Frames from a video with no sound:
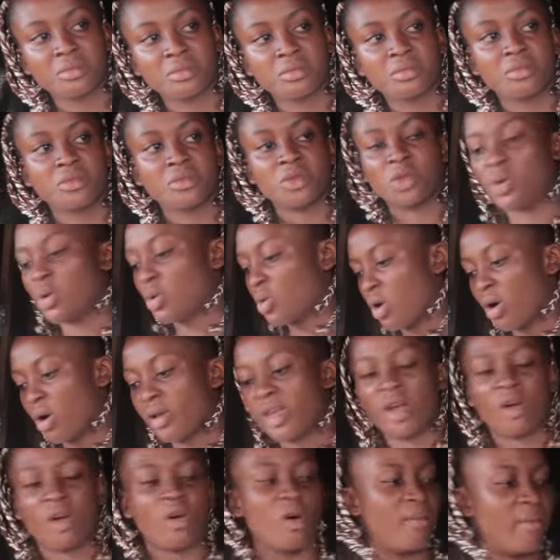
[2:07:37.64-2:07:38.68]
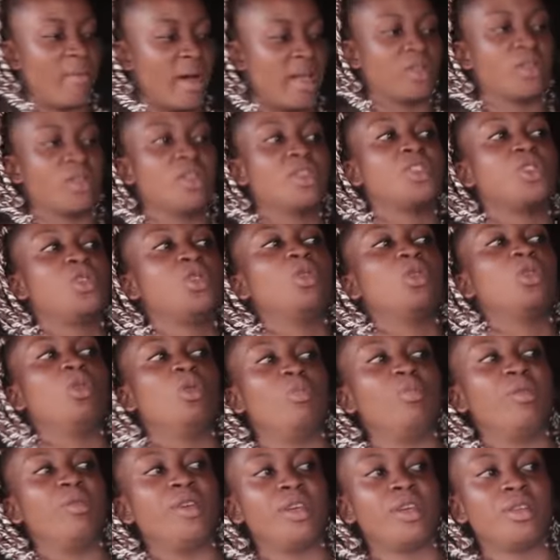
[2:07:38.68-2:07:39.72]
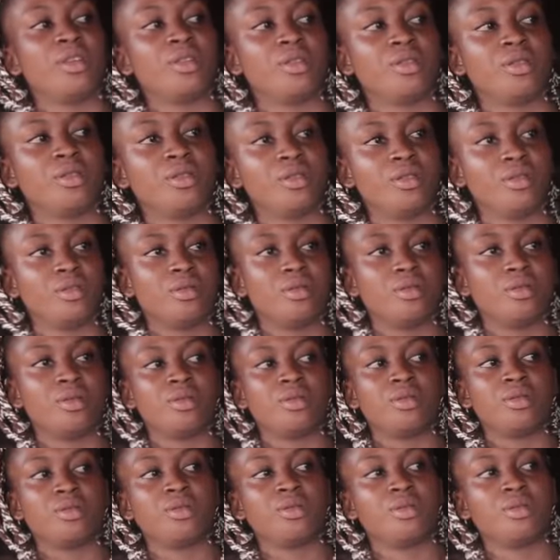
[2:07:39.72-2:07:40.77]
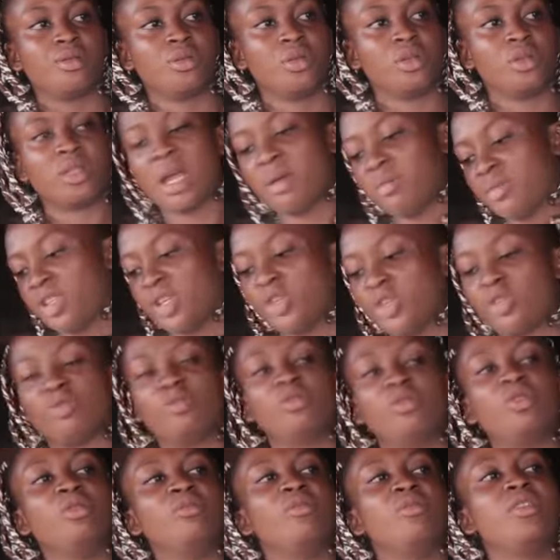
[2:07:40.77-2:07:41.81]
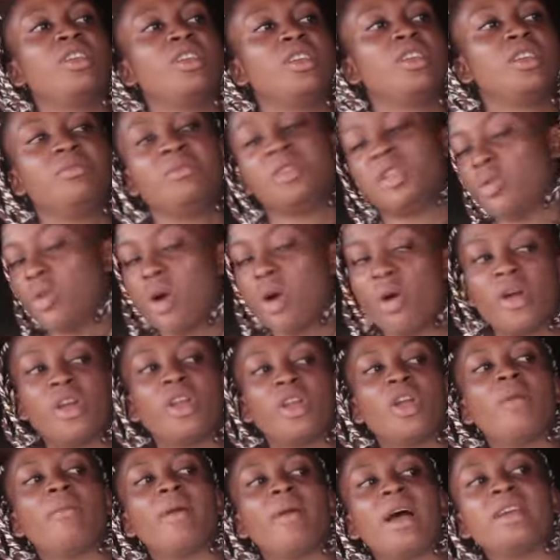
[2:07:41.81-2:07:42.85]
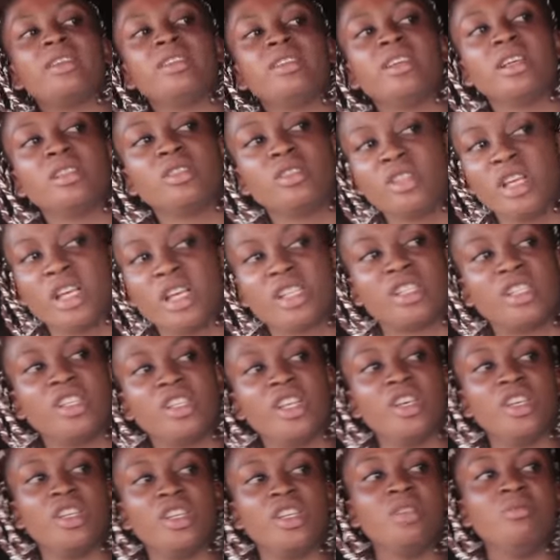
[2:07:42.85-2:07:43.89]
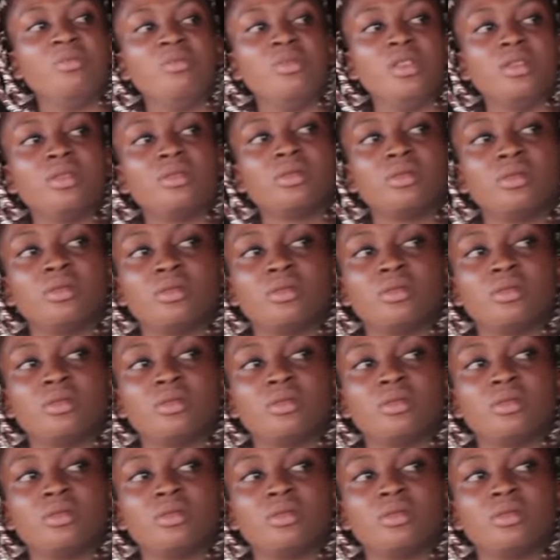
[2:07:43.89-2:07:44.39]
Come here, come buy something with Butee. You tell me, say tomorrow, may you give me. One way you don't buy yesterday, you give me.